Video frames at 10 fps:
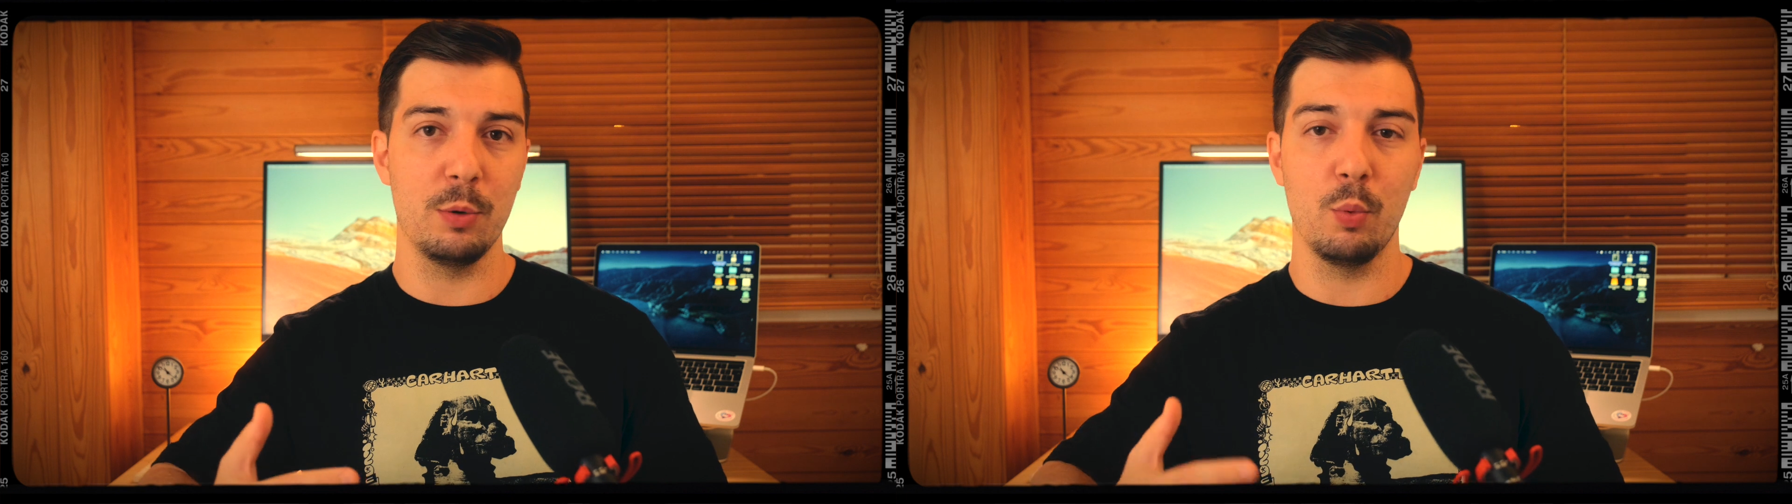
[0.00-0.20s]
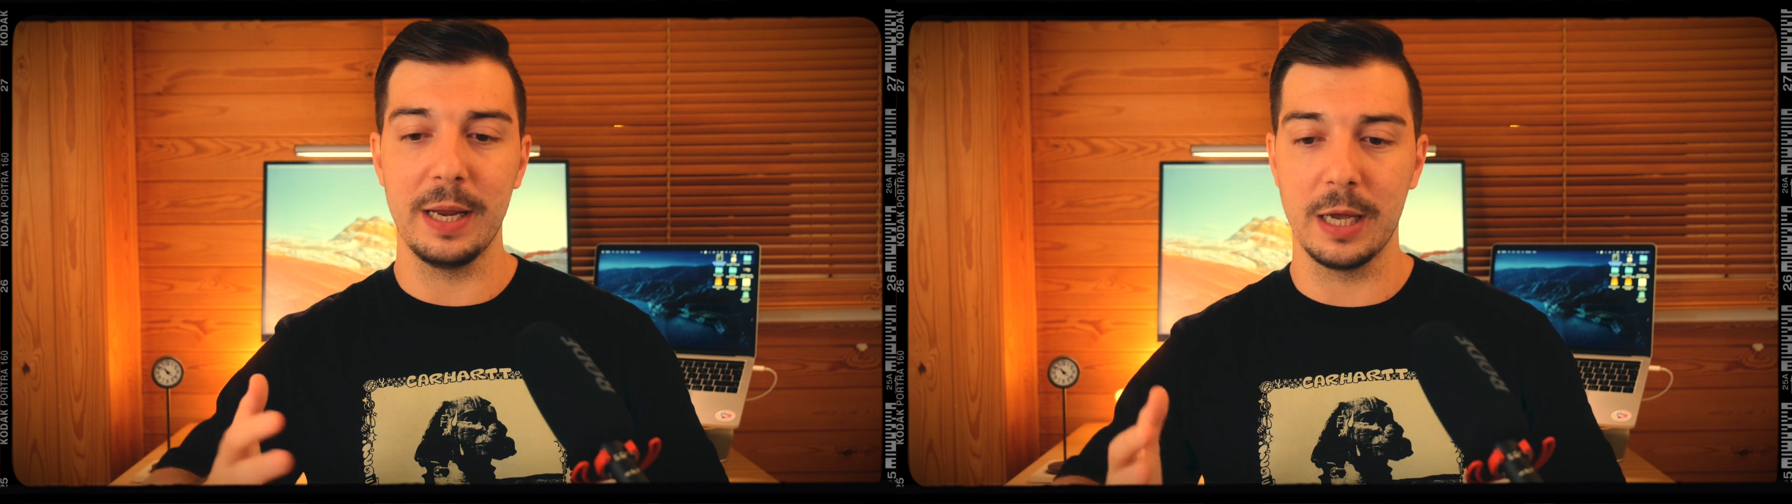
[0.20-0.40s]

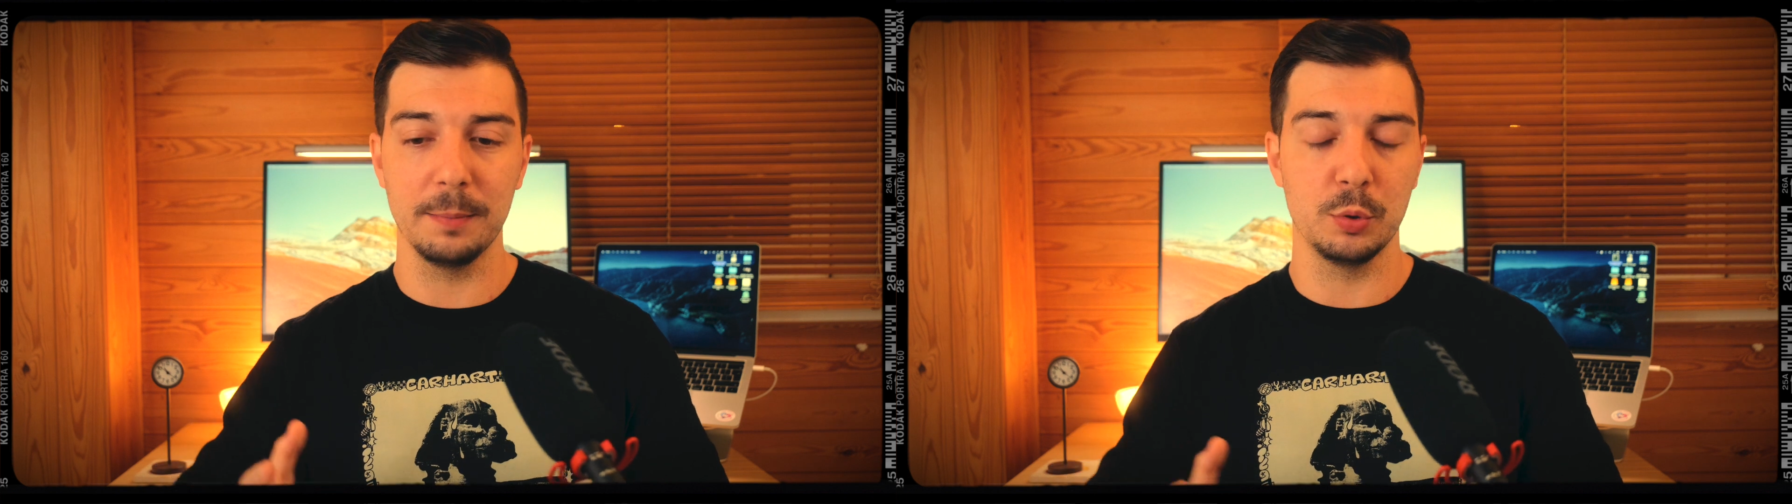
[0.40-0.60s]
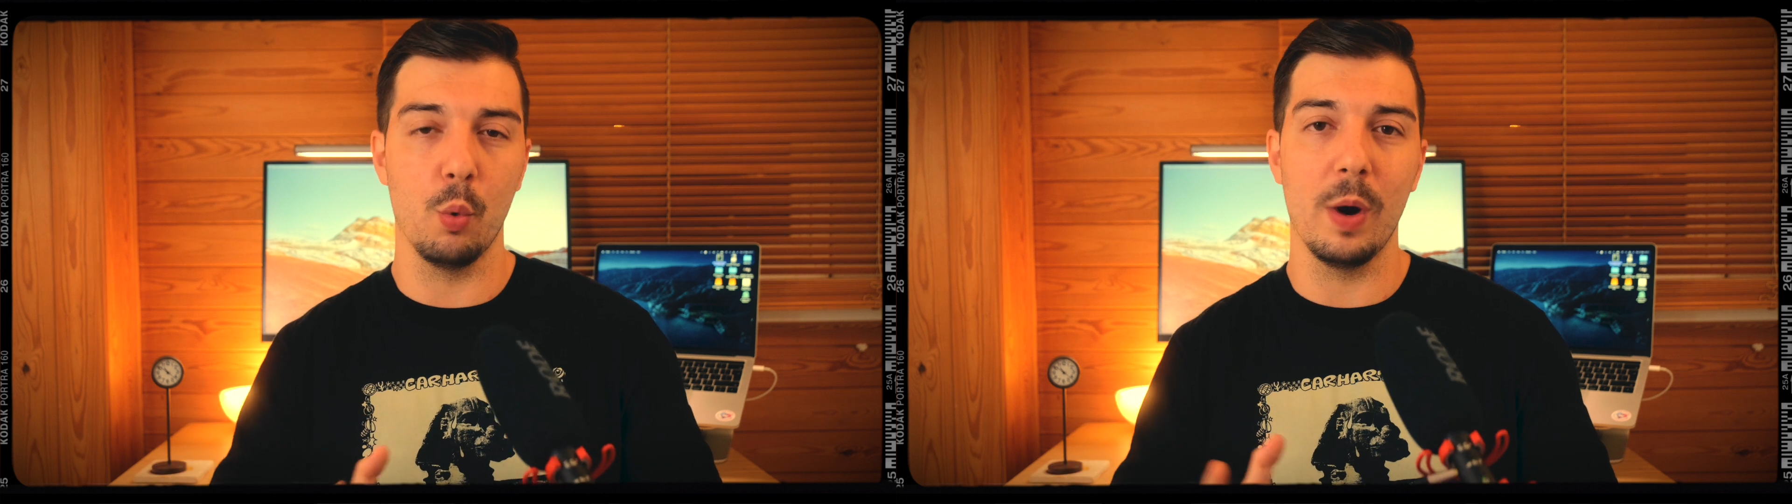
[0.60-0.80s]
when it
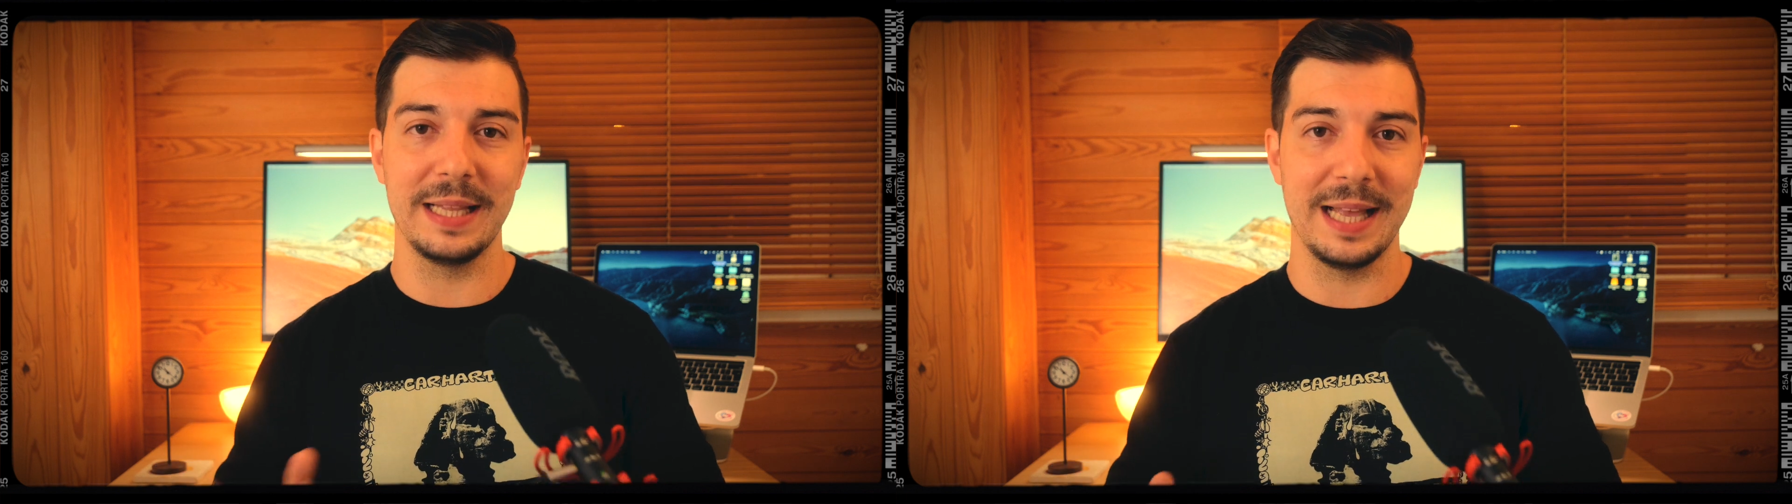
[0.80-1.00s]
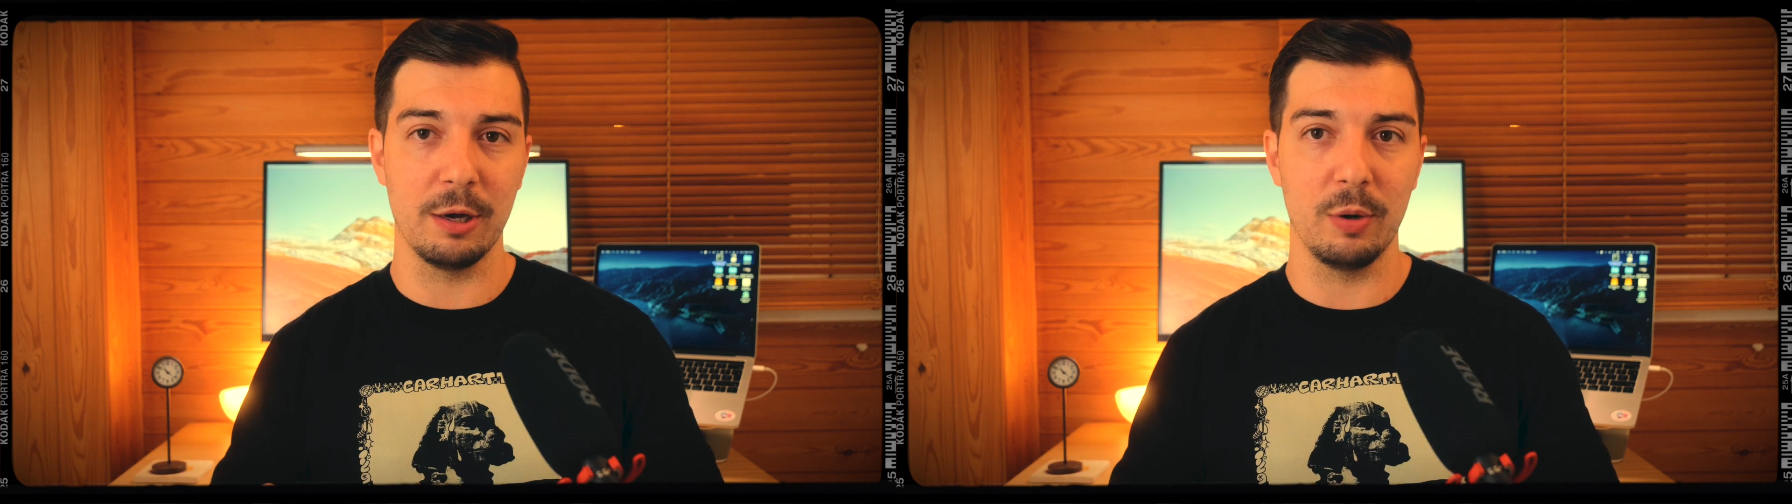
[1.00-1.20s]
comes to a wide
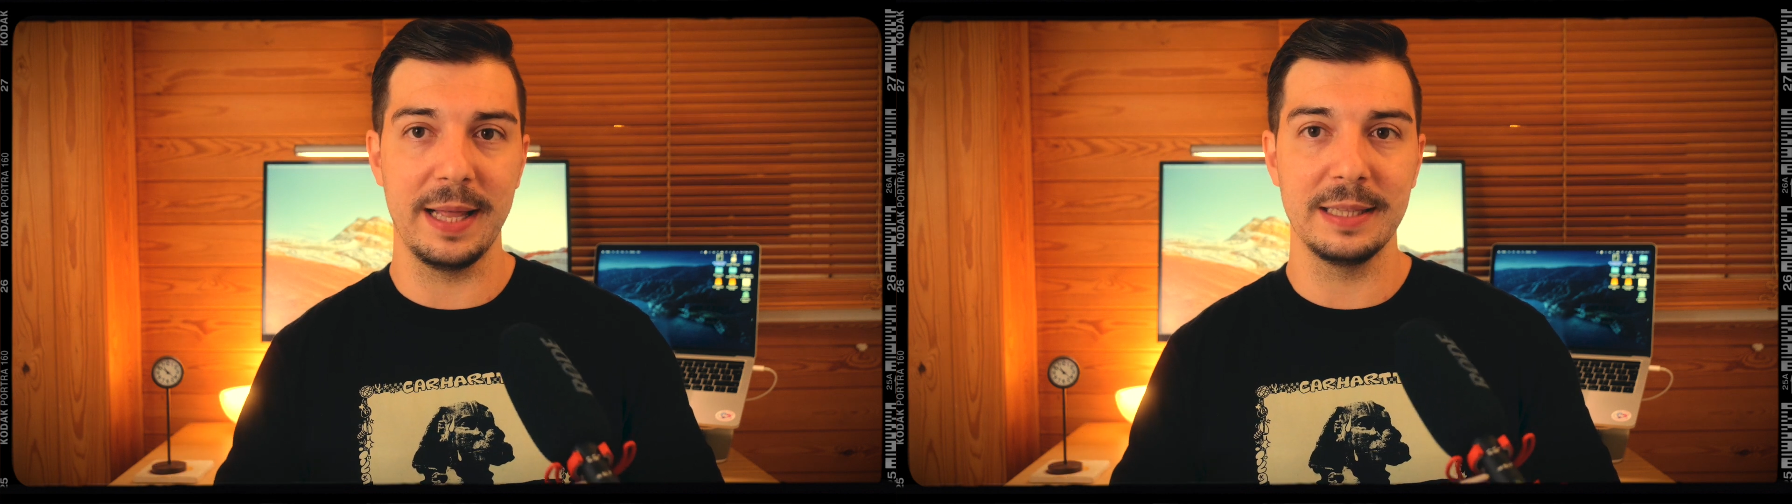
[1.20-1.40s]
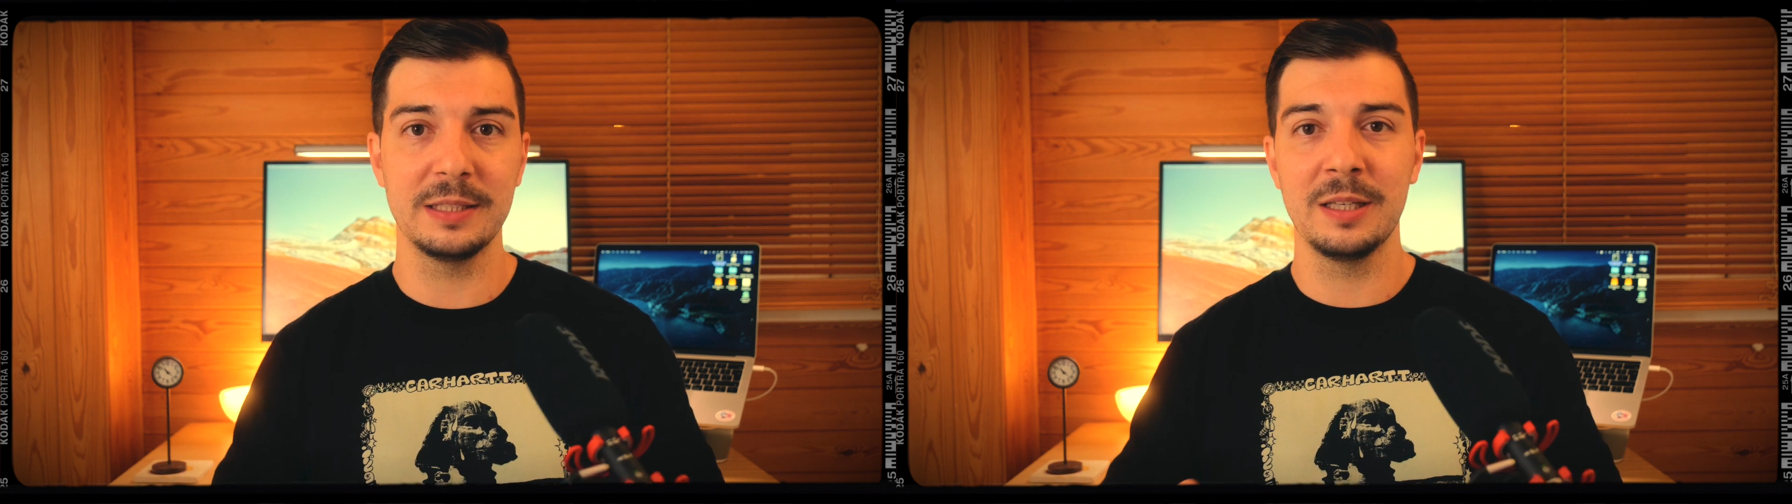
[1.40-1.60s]
angle
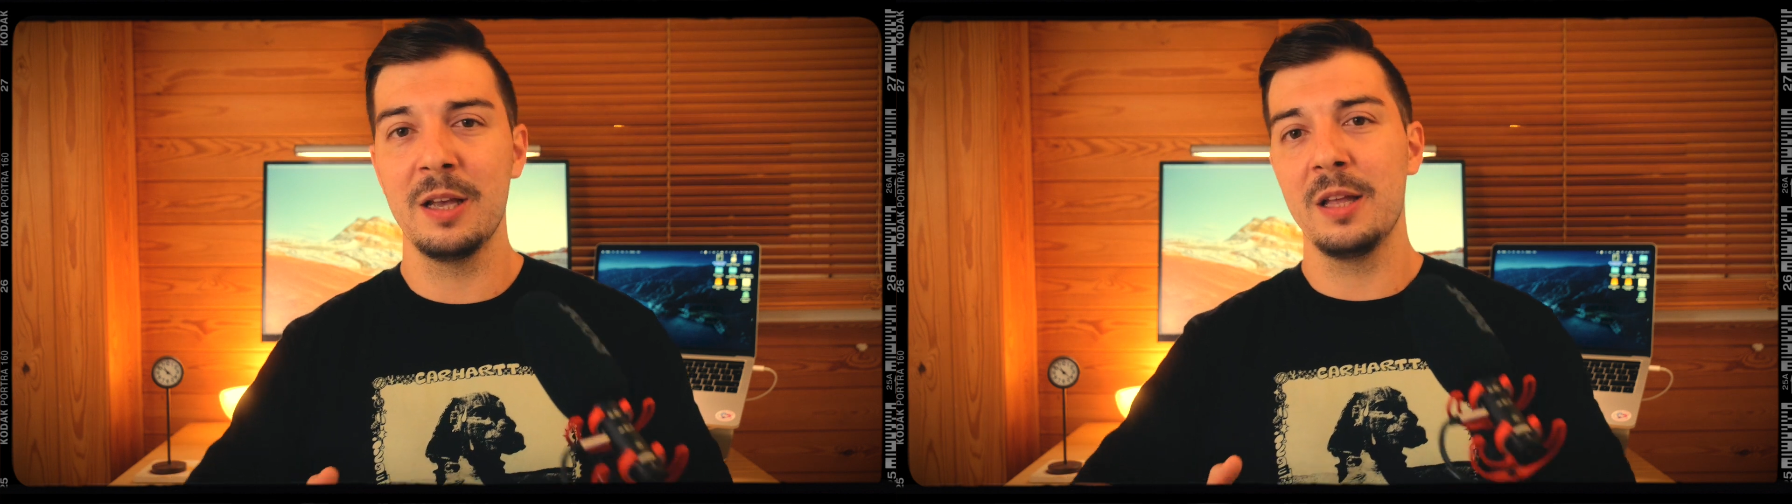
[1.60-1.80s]
lens,